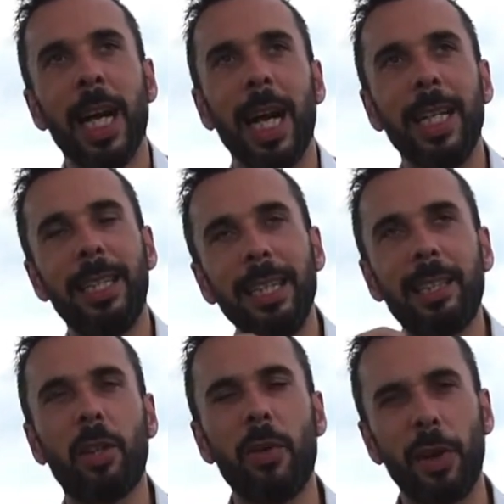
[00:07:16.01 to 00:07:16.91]
And this
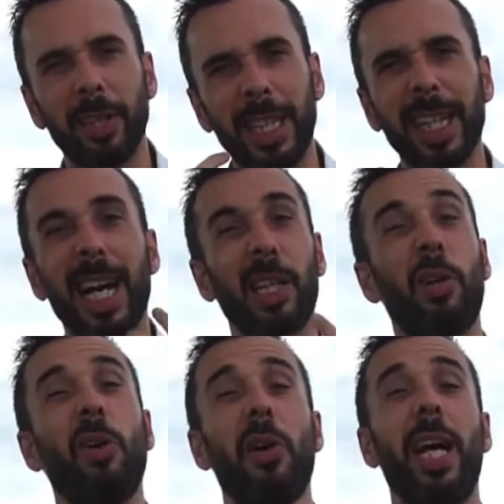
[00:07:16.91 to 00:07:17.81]
covers that
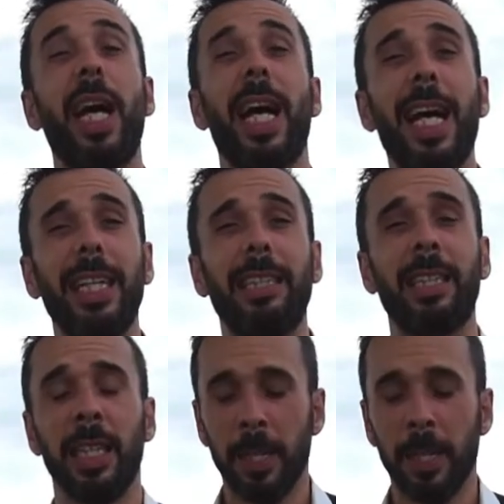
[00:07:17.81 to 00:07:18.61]
alcohol edge.